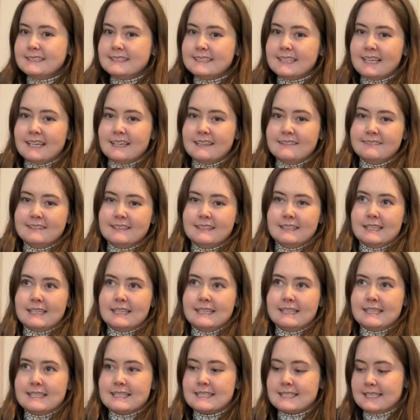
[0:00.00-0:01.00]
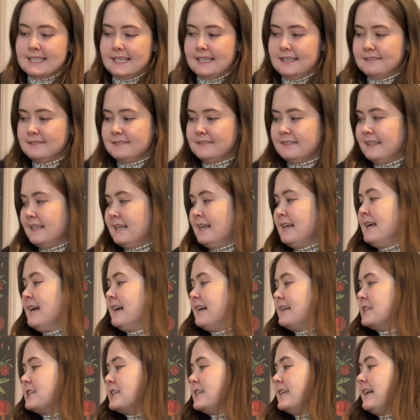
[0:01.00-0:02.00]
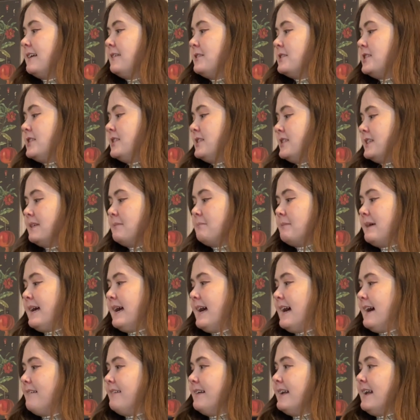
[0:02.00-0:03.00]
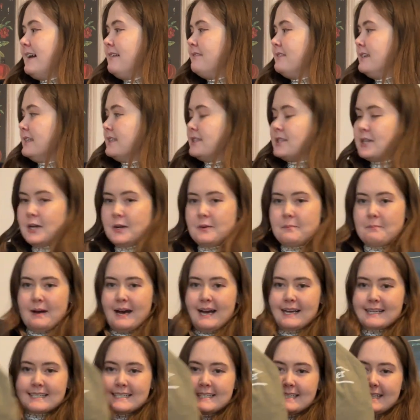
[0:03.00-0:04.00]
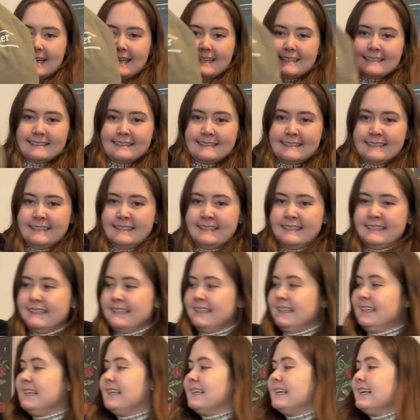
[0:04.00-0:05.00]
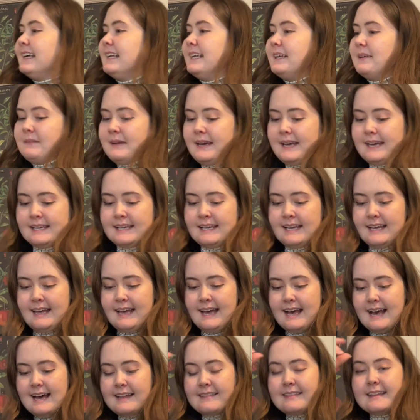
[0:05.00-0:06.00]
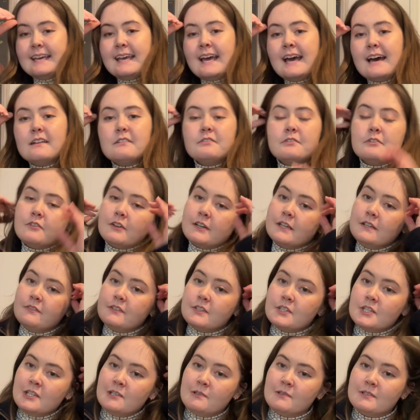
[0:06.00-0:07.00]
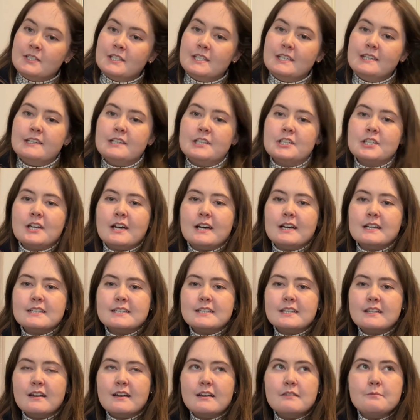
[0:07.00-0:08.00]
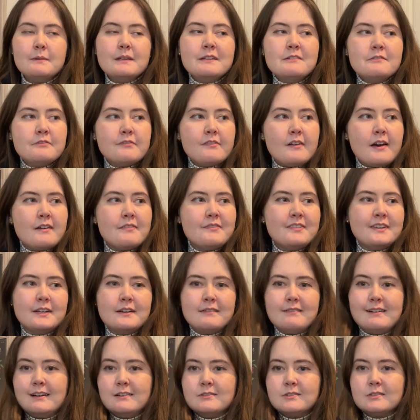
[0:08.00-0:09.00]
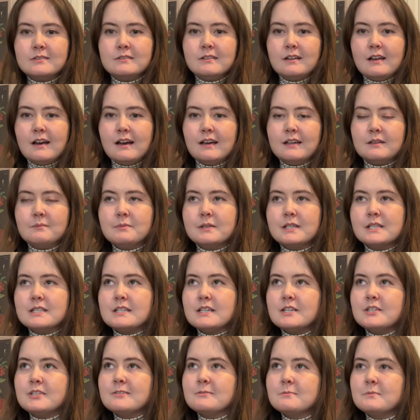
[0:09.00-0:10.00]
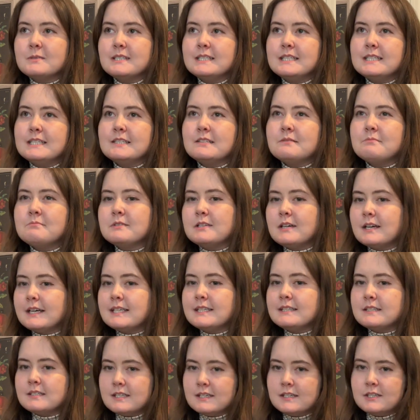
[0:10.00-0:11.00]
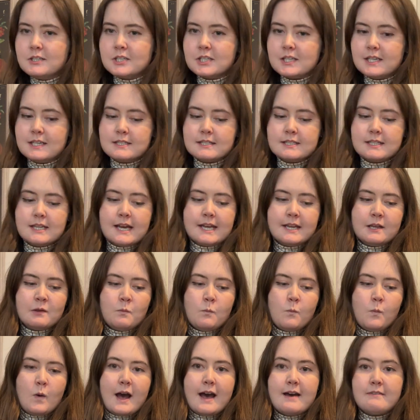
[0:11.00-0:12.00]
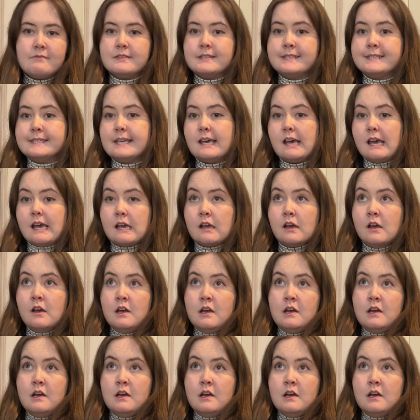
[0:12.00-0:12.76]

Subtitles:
I really like their stuff. And actually, I was using my Hair and Heather tote bag today. Anyway, and they had 3 for 2 on t-shirts. And I've been faffing around online because I just wanted some nice t-shirts that I can wear for, say,